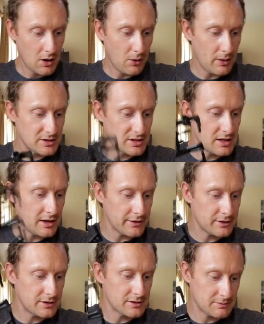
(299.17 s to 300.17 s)
Oh, I see,
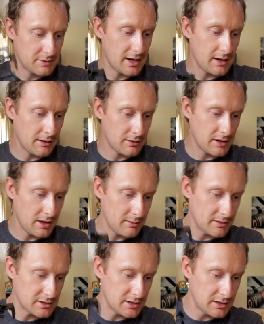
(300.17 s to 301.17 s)
that's this. Yeah, okay, that
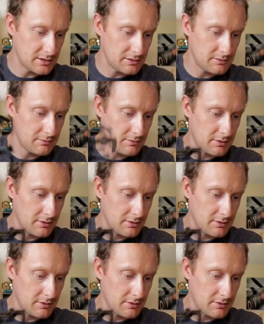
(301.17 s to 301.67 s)
makes sense.